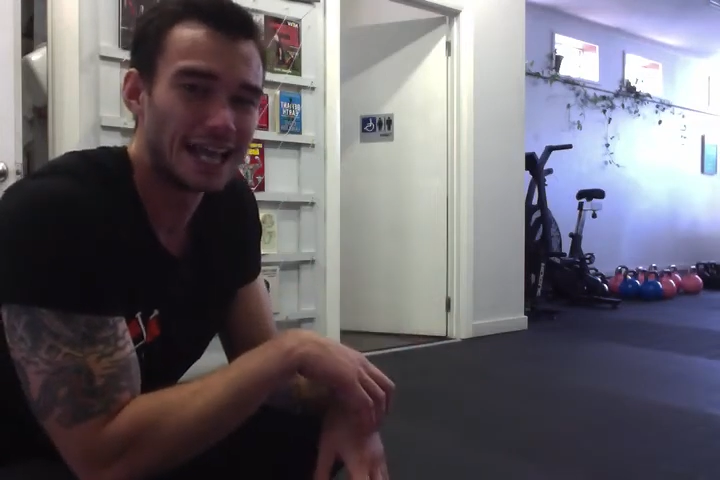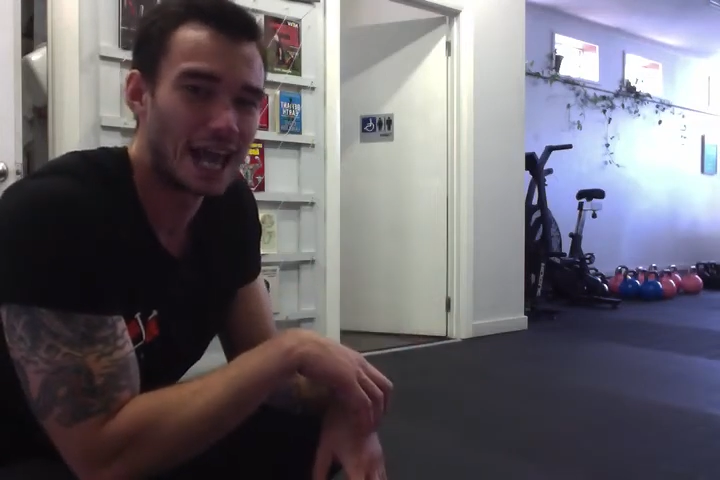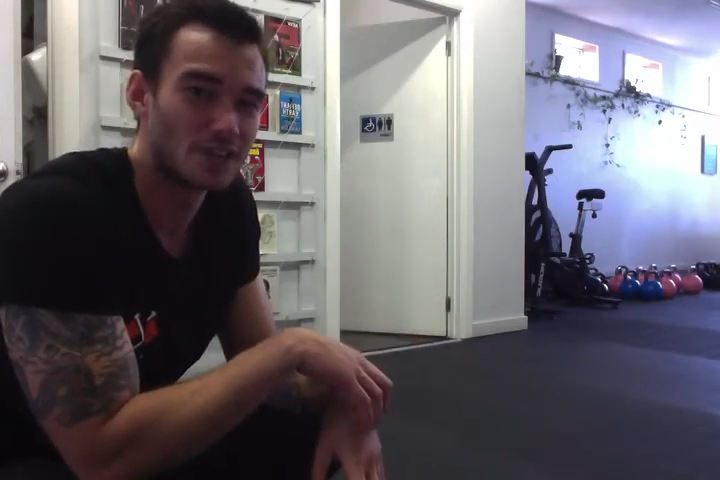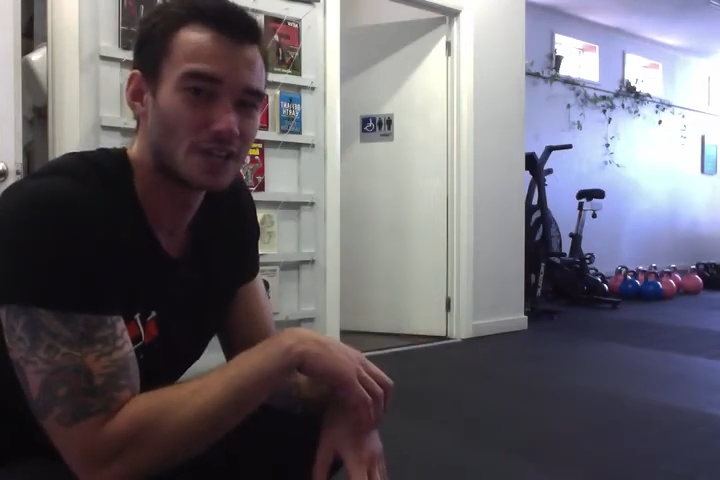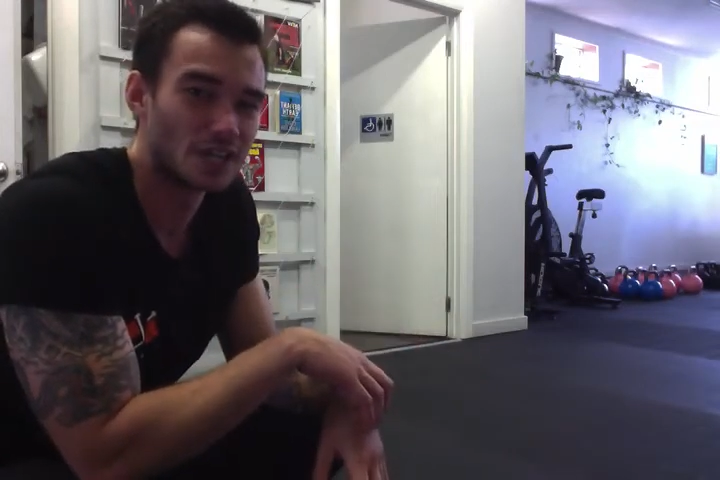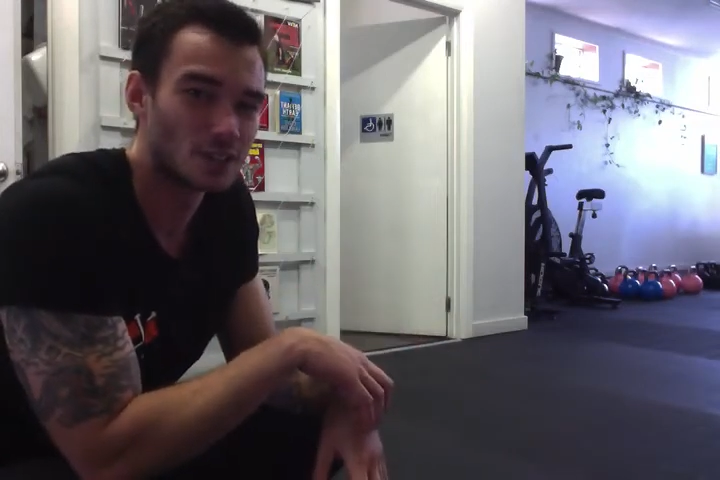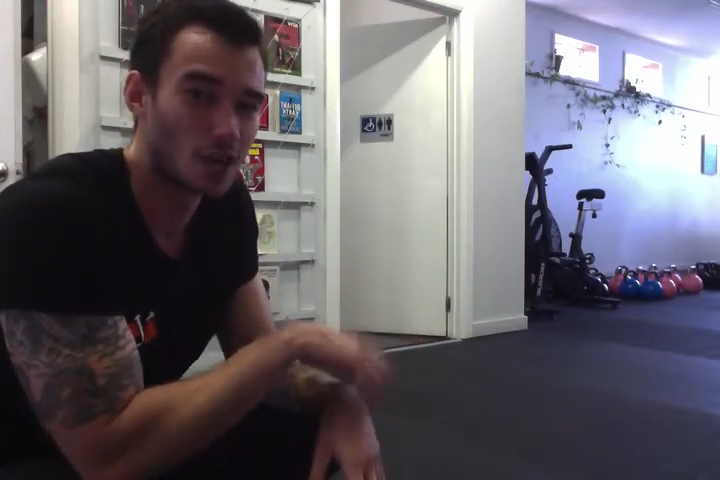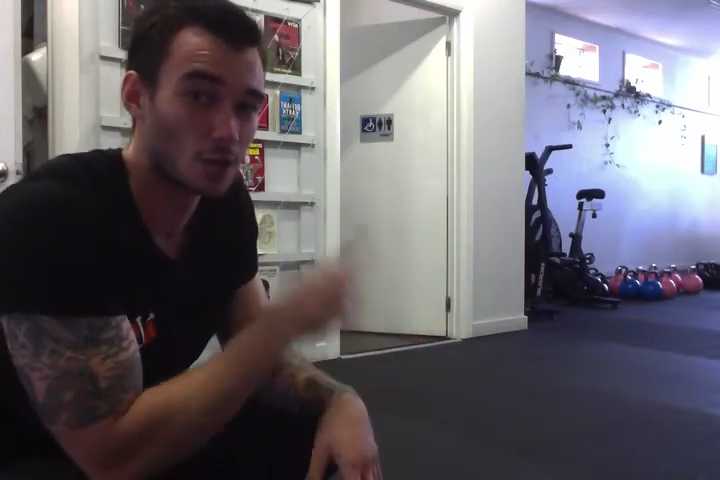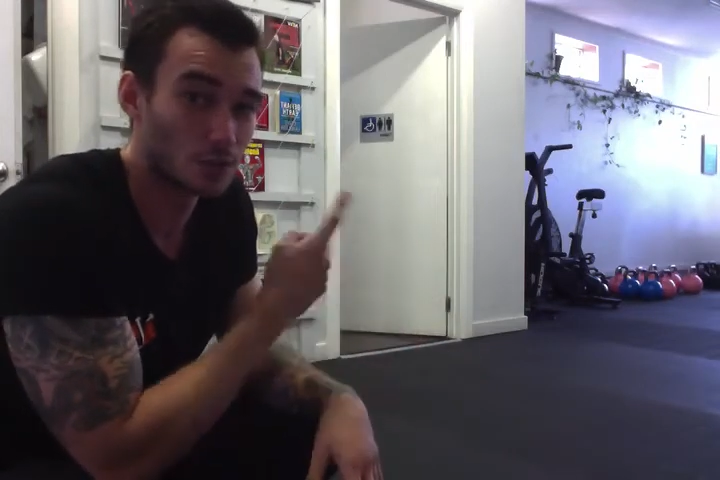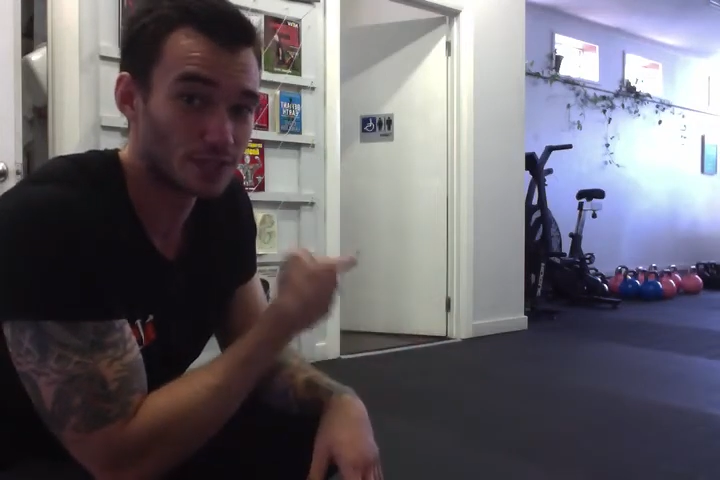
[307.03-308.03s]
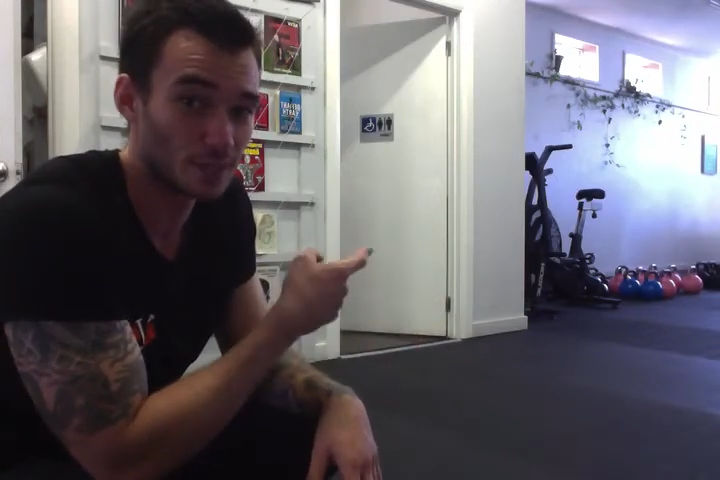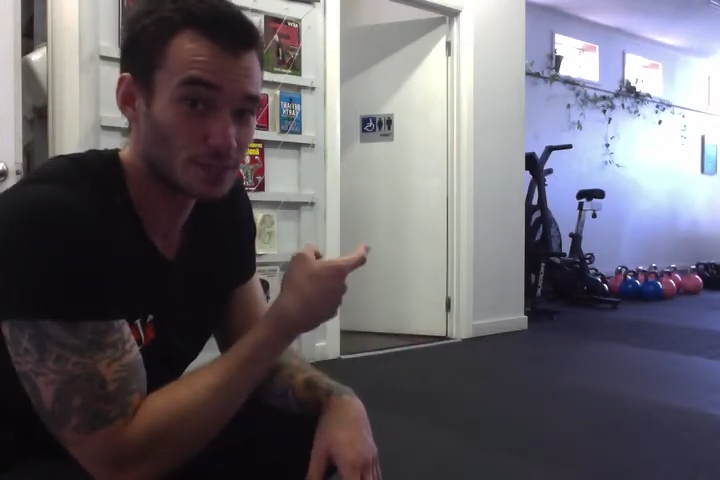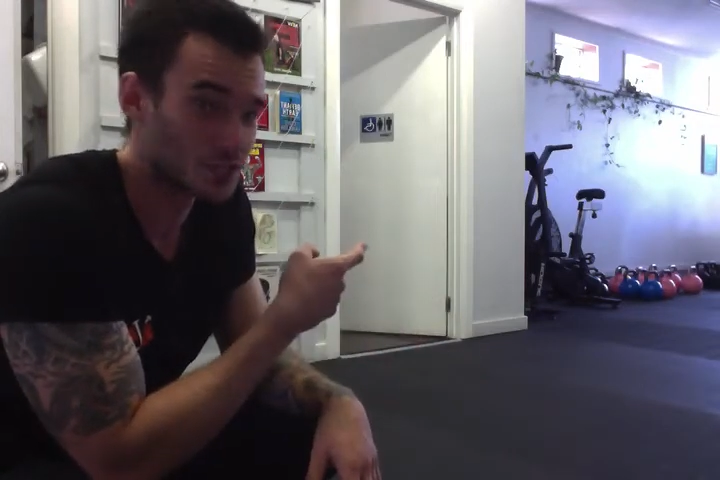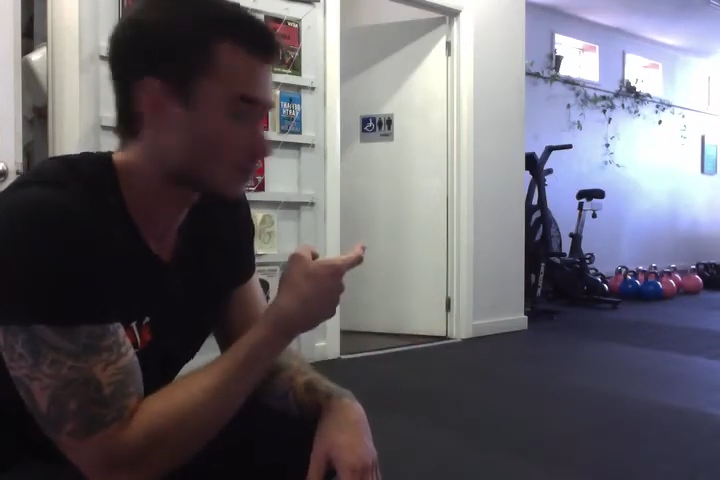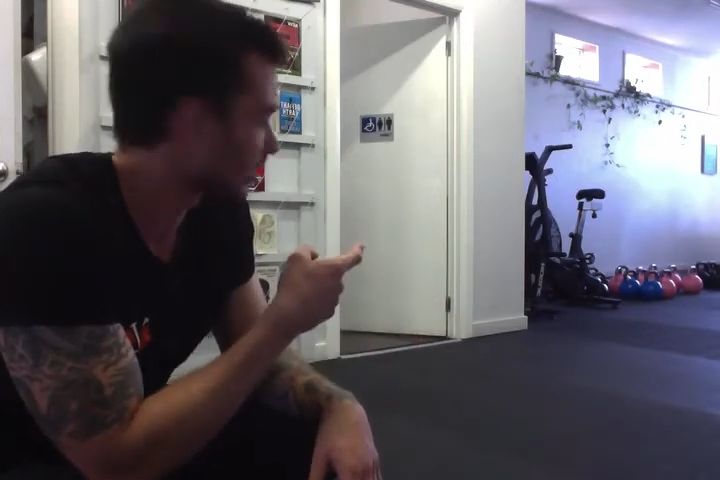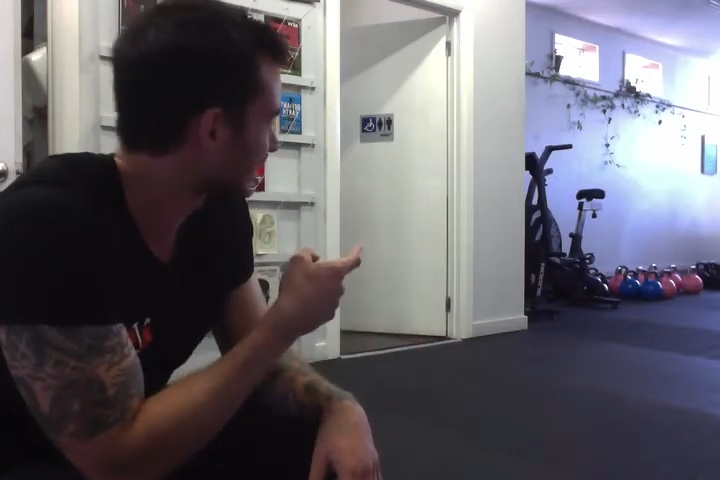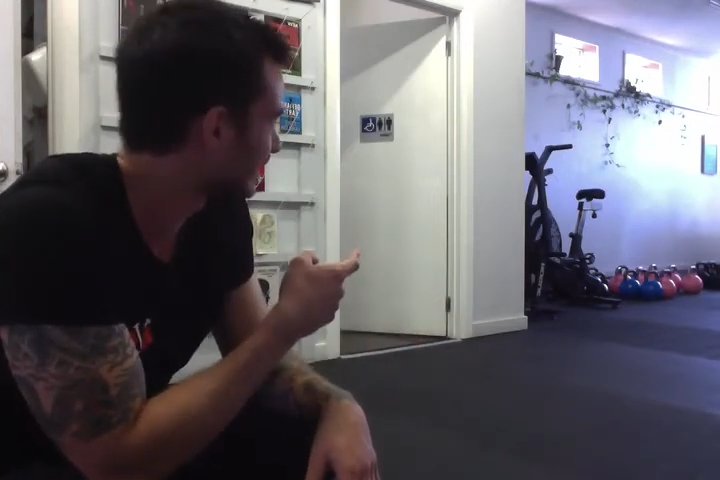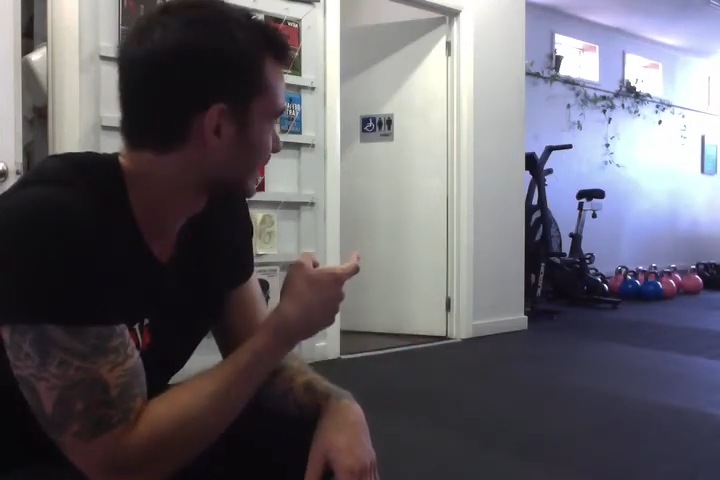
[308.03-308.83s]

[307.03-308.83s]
and then I will demonstrate